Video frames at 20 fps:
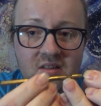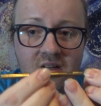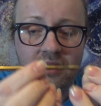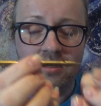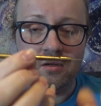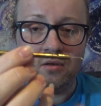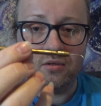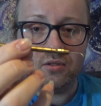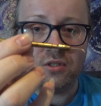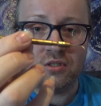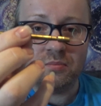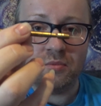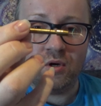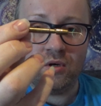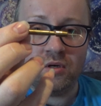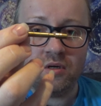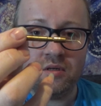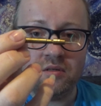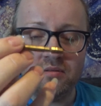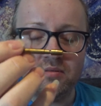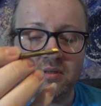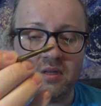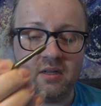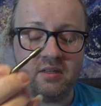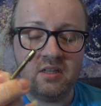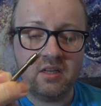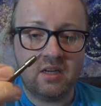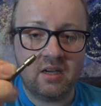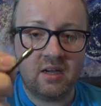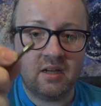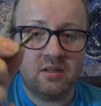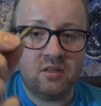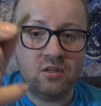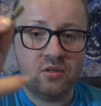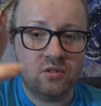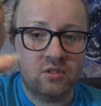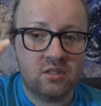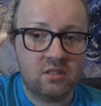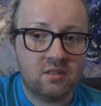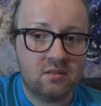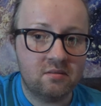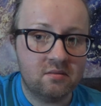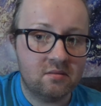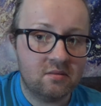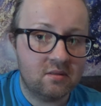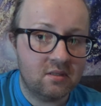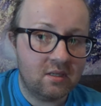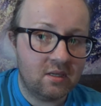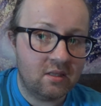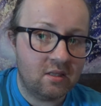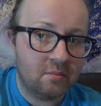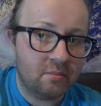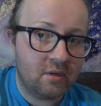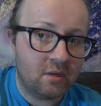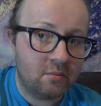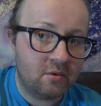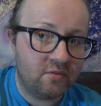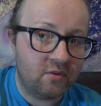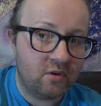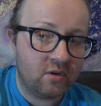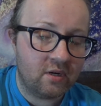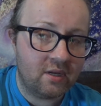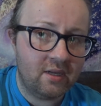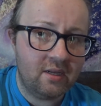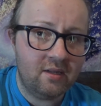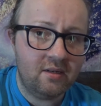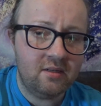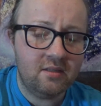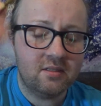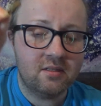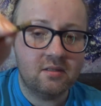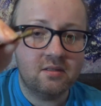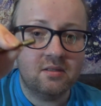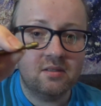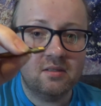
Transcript: a lot smaller and you can use it in the palm of your hand.